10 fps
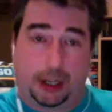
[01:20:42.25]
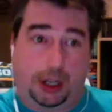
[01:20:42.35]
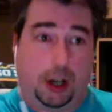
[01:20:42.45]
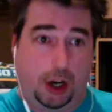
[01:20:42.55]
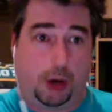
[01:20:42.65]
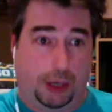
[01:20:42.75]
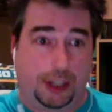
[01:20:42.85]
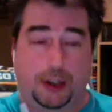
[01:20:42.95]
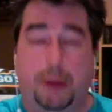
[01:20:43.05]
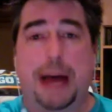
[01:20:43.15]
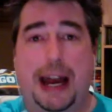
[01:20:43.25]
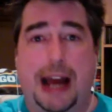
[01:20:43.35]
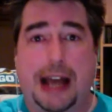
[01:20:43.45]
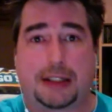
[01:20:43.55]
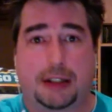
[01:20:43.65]
original
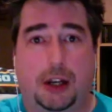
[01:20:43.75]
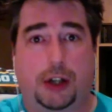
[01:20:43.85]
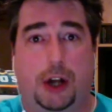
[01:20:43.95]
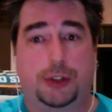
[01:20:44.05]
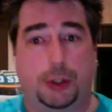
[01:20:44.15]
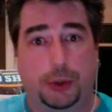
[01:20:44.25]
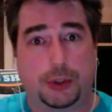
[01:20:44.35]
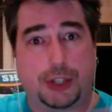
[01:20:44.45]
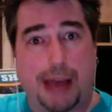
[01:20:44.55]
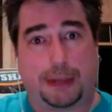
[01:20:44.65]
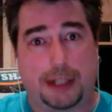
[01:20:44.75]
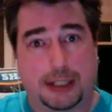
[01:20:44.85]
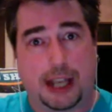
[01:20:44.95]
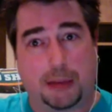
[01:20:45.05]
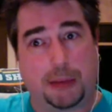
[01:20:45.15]
badass logo to Japanese
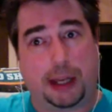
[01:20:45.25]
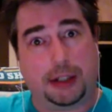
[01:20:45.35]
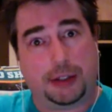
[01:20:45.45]
anime